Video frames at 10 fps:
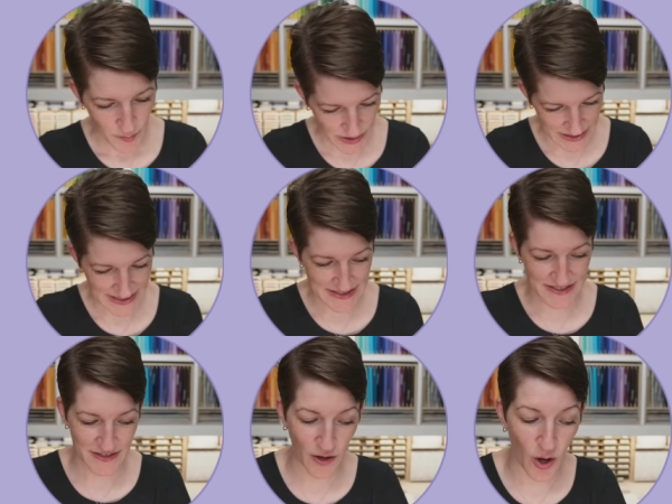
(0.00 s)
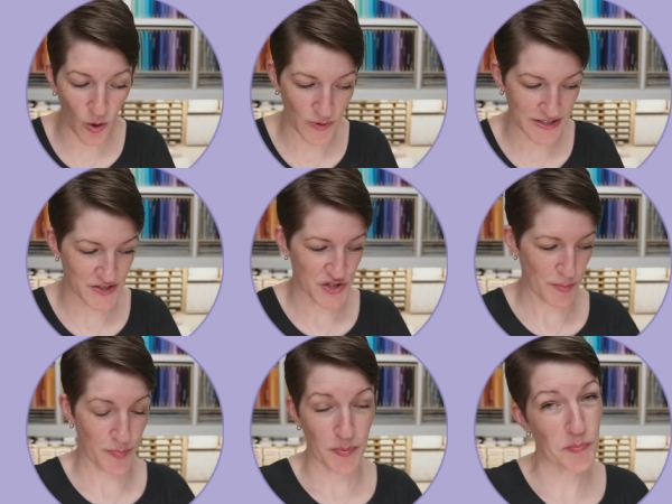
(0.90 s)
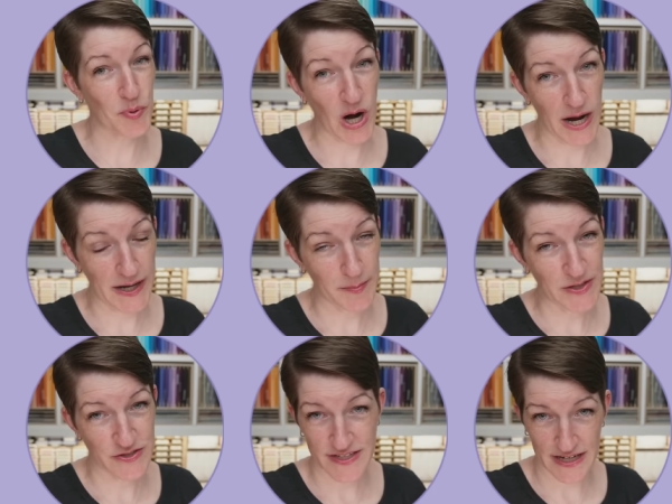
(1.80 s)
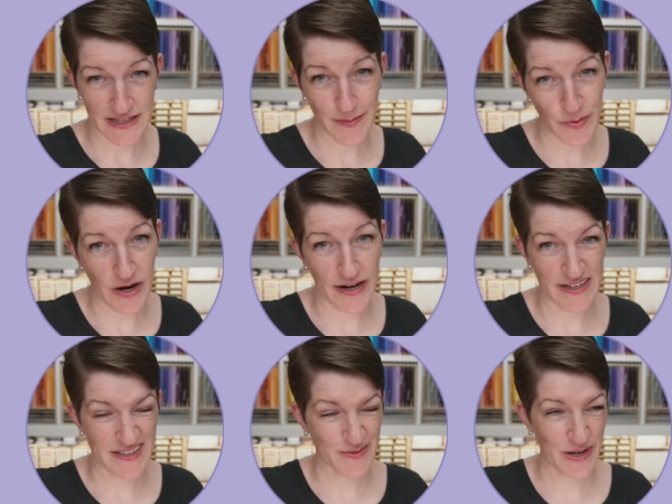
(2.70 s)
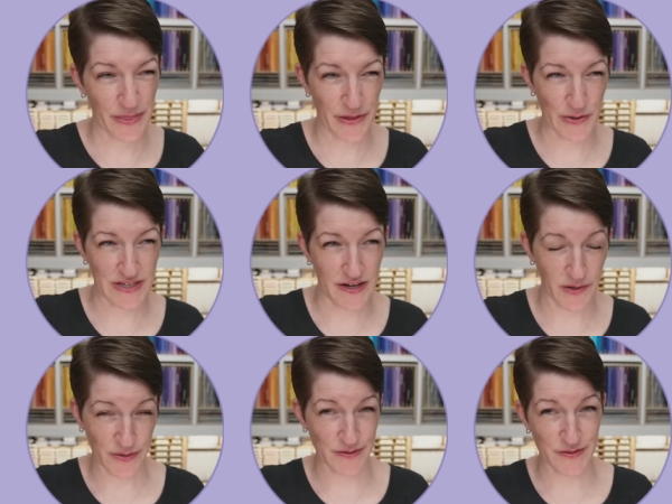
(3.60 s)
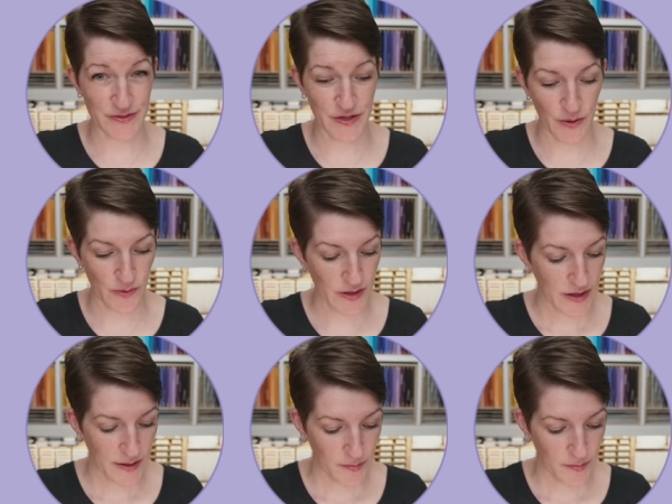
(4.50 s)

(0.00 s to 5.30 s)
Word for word: But it doesn't always ship Prime. You just got to keep your eye on it. It's around $30 or so,